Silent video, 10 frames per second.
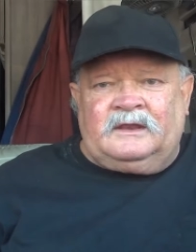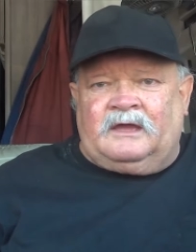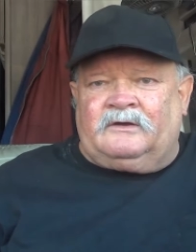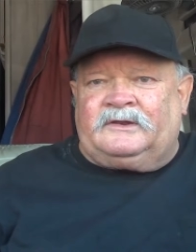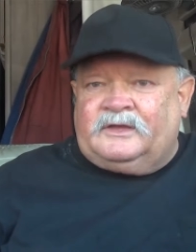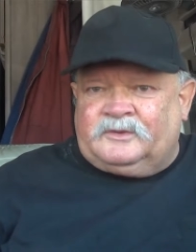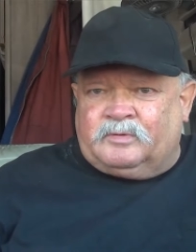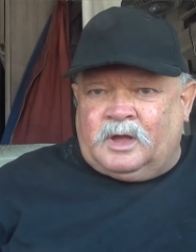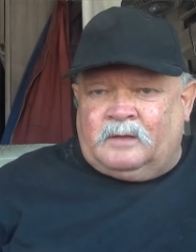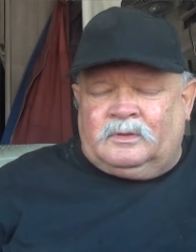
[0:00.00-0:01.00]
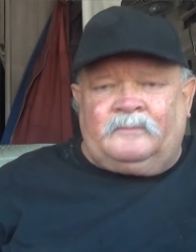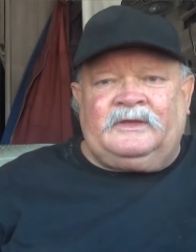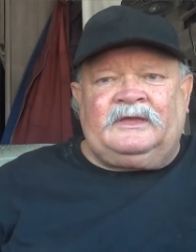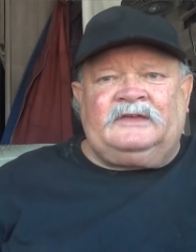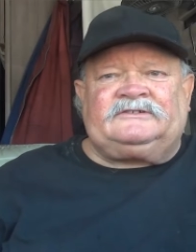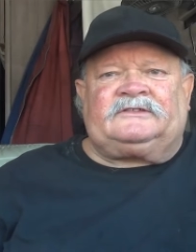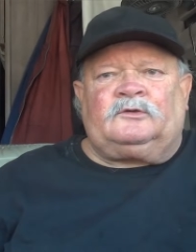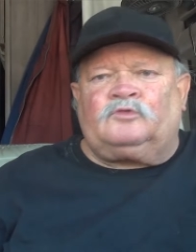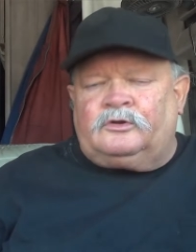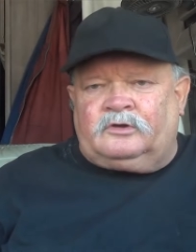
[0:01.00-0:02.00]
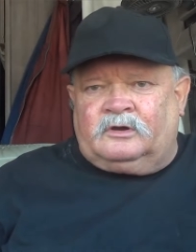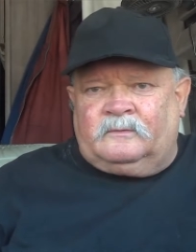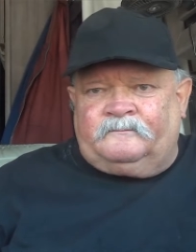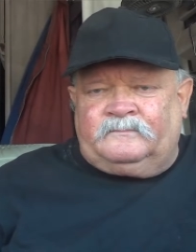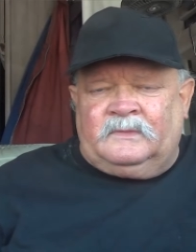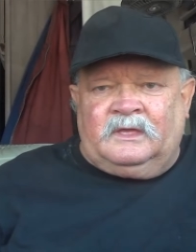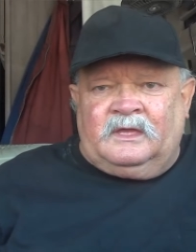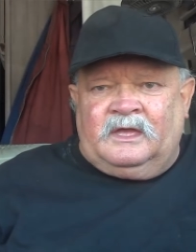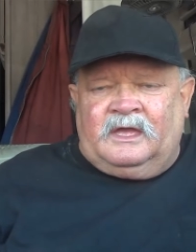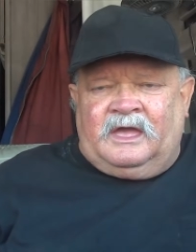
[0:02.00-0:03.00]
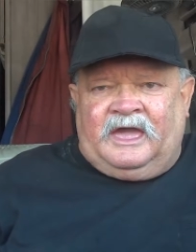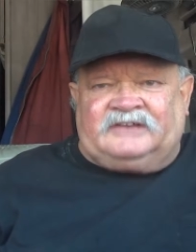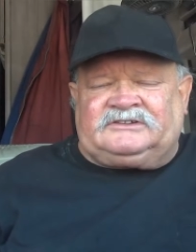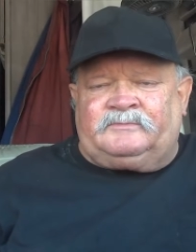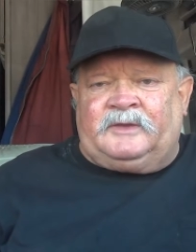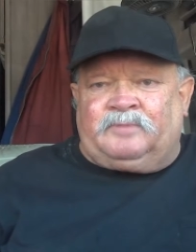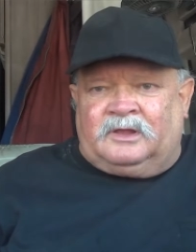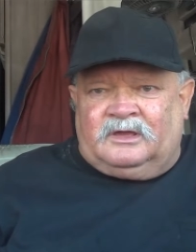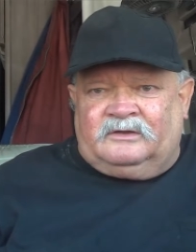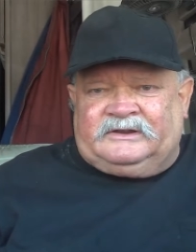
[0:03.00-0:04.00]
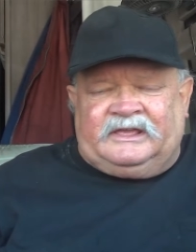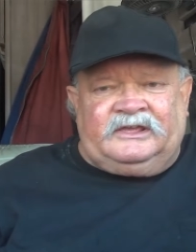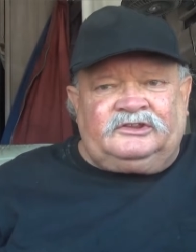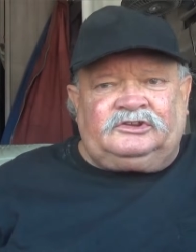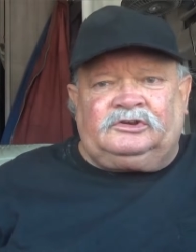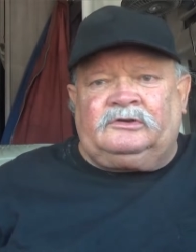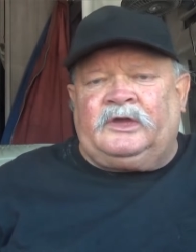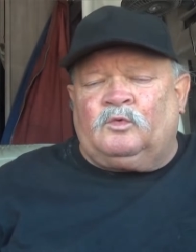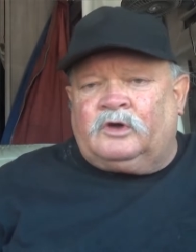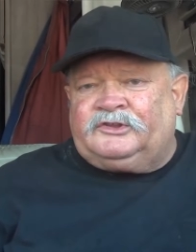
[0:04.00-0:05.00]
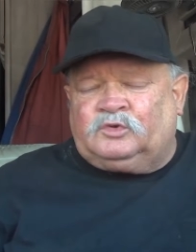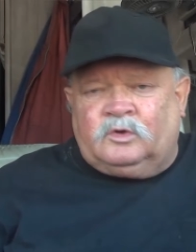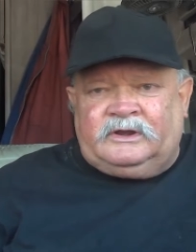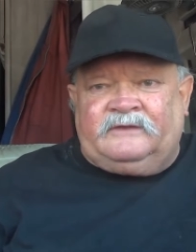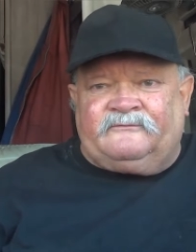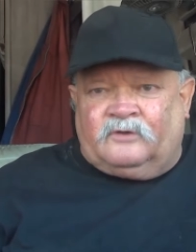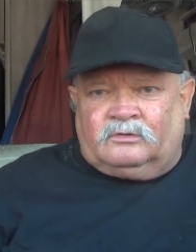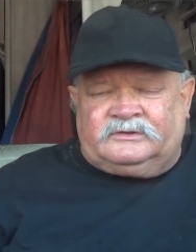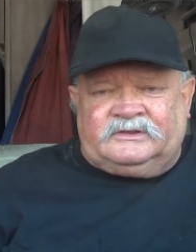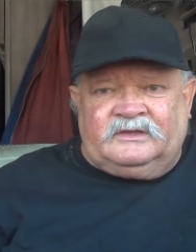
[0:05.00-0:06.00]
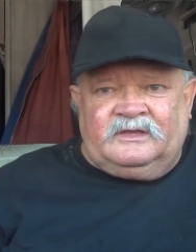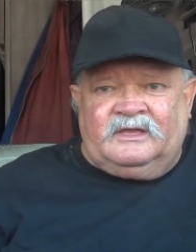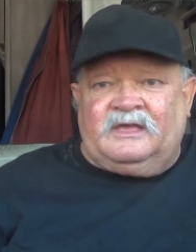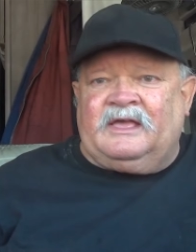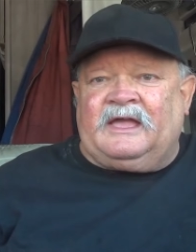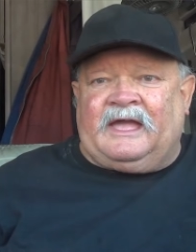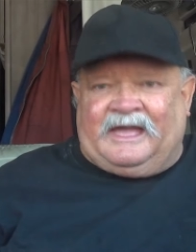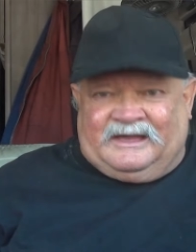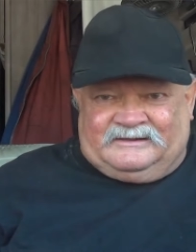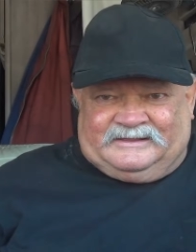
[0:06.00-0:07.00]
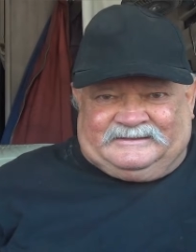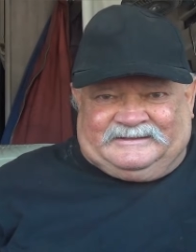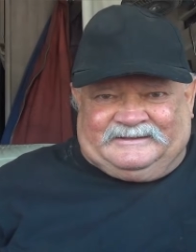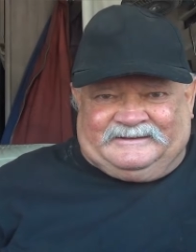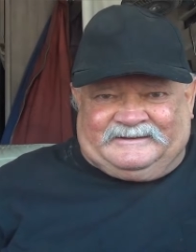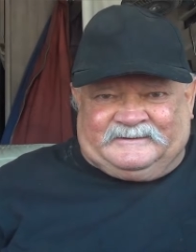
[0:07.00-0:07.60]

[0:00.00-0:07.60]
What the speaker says: Now, another problem is that the router has to be plugged into a 120 volt outlet.